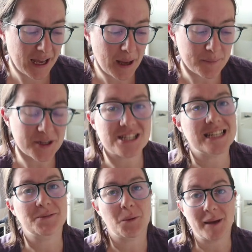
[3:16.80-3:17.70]
But
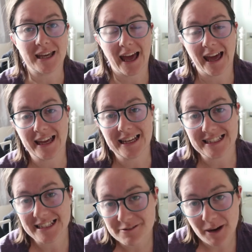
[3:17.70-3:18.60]
she will be a
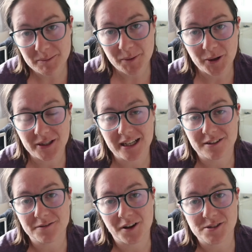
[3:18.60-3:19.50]
lead rein pony and a
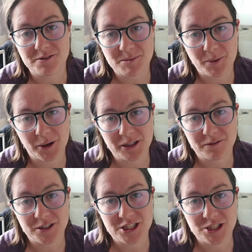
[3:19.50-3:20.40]
first ridden pony
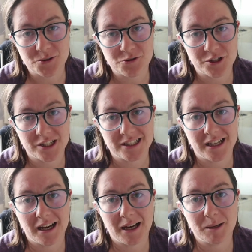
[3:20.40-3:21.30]
for the children.
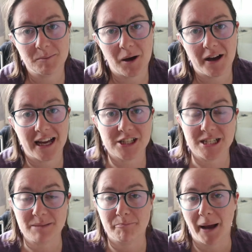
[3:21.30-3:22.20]
I
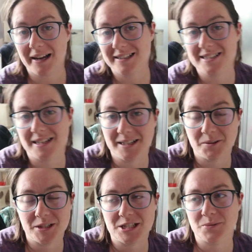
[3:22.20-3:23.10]
actually backed her
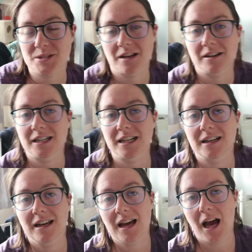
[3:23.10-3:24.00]
when she was younger.
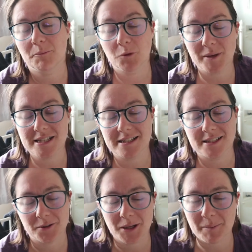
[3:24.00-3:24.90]
Not me
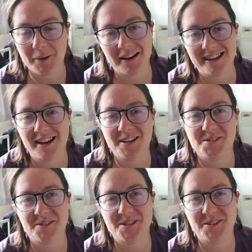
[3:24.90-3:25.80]
sitting on her, but I
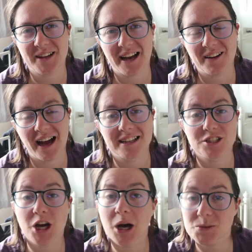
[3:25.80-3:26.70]
sorted it all out, and
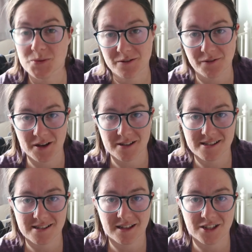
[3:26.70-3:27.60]
Charles was the
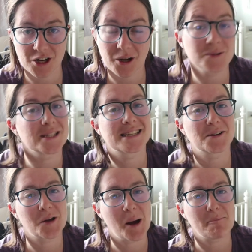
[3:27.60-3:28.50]
first child to sit
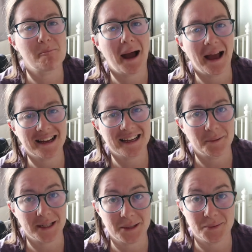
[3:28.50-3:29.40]
on her back
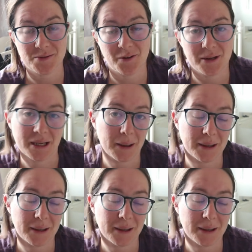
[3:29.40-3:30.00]
when he was very young.